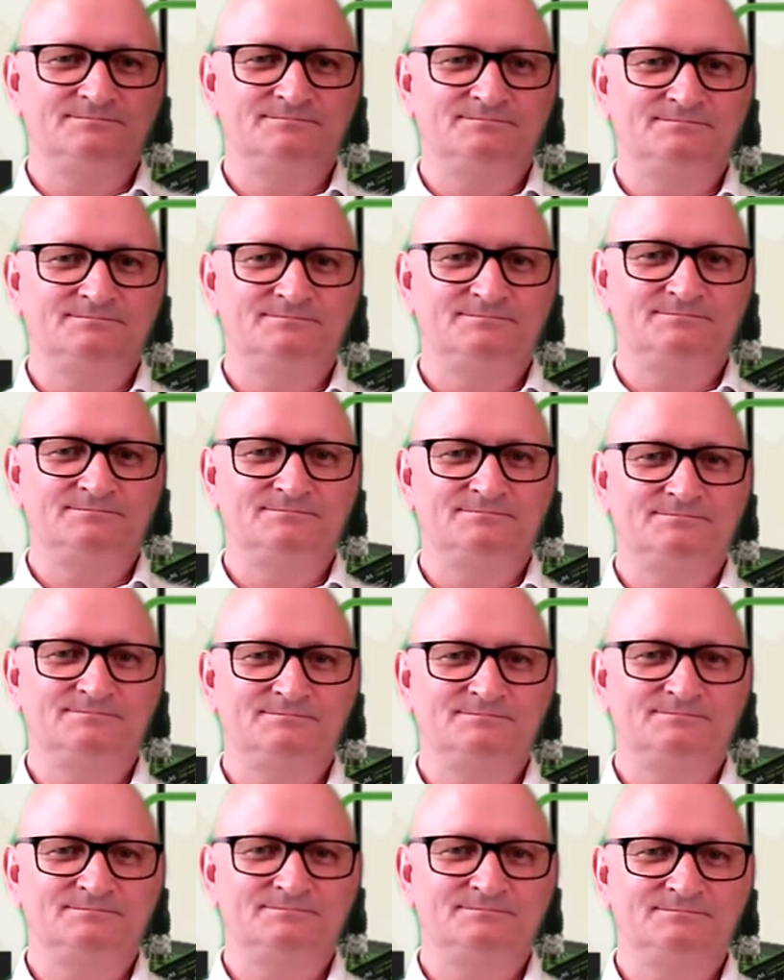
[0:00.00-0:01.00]

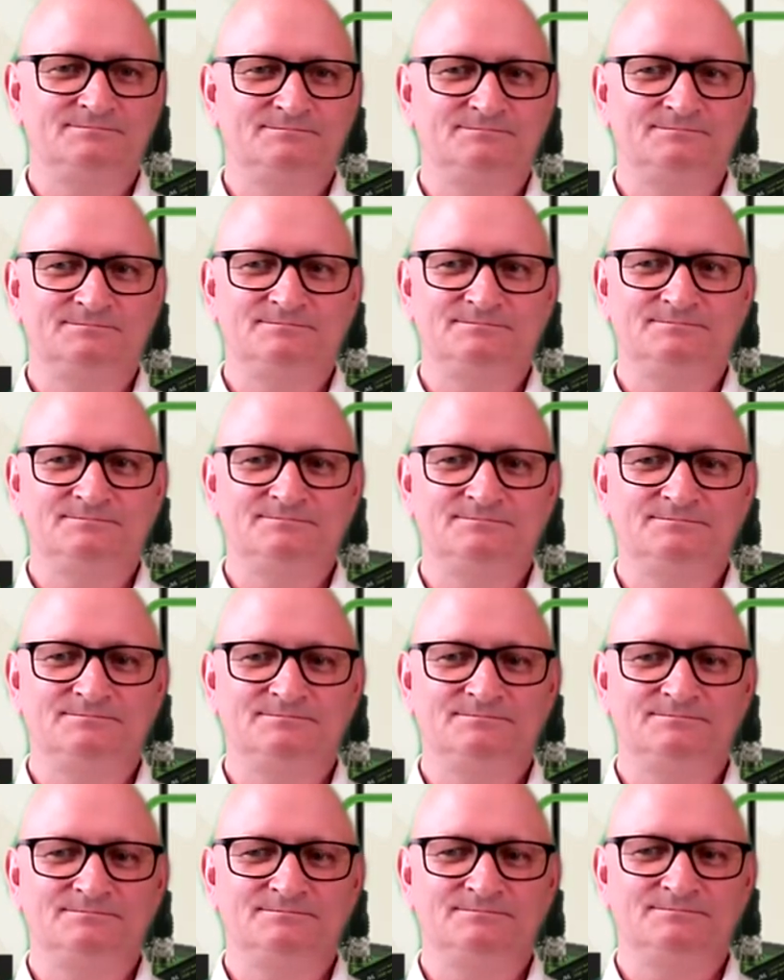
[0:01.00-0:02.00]

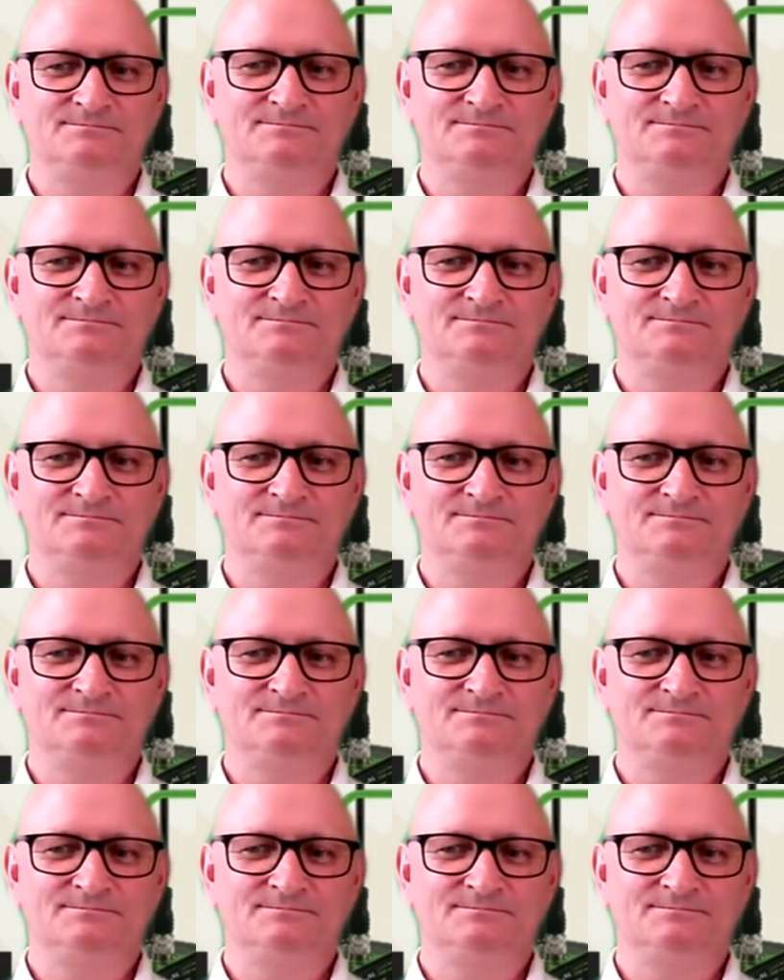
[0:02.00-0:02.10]
(silent)